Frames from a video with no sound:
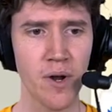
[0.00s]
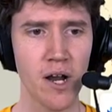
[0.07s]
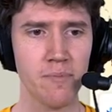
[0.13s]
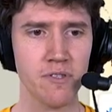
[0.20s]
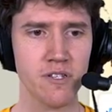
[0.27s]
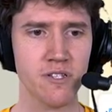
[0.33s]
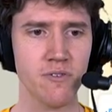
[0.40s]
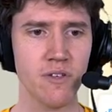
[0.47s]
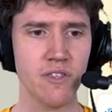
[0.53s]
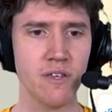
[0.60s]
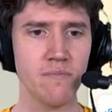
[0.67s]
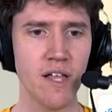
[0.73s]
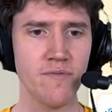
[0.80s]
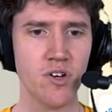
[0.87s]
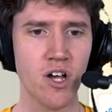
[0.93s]
Mario Bros. 3
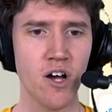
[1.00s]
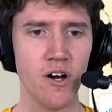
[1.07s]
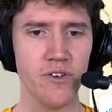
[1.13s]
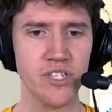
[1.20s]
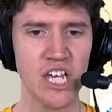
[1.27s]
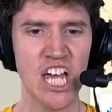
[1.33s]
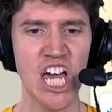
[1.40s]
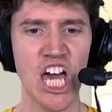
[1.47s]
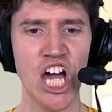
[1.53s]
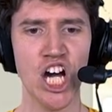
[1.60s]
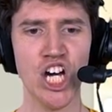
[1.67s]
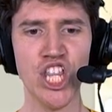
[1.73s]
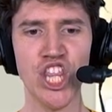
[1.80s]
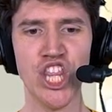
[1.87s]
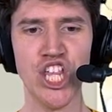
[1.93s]
themed level called
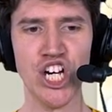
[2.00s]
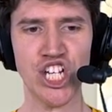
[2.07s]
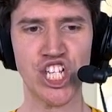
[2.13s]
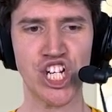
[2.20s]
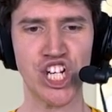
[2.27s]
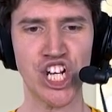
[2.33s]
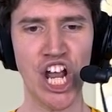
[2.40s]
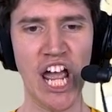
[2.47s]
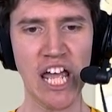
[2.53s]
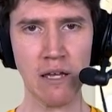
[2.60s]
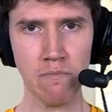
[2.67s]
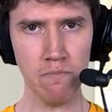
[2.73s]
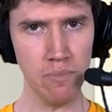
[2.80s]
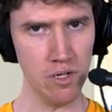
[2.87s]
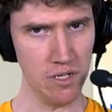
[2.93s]
The
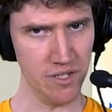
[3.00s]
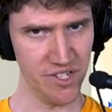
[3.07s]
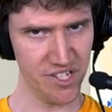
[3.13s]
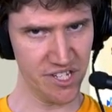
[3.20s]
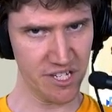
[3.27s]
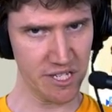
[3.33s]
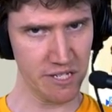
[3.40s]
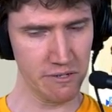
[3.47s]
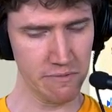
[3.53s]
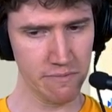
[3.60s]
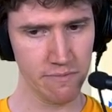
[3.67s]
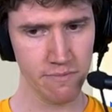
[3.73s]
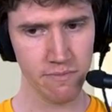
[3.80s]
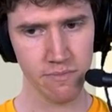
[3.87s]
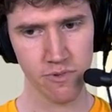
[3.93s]
Chambers.
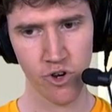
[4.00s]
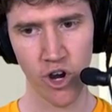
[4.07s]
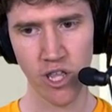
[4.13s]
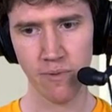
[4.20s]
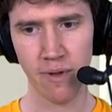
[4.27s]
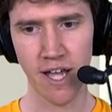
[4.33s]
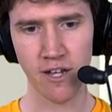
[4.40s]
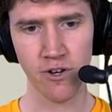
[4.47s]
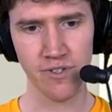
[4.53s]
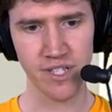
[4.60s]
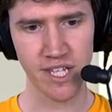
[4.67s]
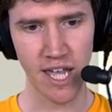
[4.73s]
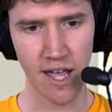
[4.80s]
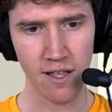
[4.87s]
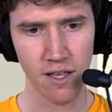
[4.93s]
Created by
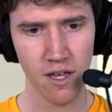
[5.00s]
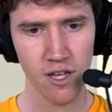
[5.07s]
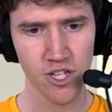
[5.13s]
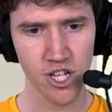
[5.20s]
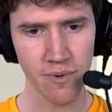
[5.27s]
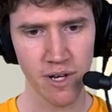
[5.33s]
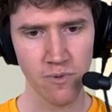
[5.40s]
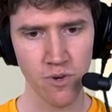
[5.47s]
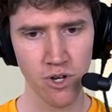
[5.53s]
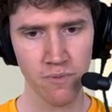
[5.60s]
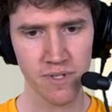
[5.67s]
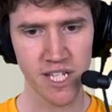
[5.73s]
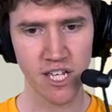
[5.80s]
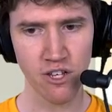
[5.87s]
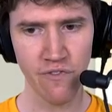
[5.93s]
Goldenstat. So many
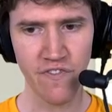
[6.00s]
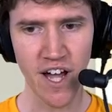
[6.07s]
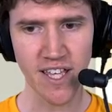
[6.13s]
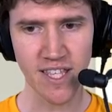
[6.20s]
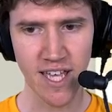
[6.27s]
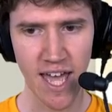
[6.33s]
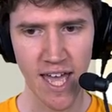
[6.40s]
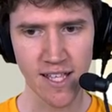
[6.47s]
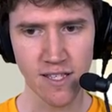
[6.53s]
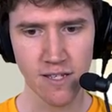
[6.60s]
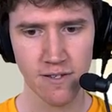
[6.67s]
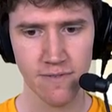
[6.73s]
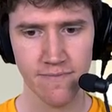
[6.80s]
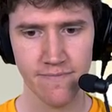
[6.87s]
rooms, can you find the end?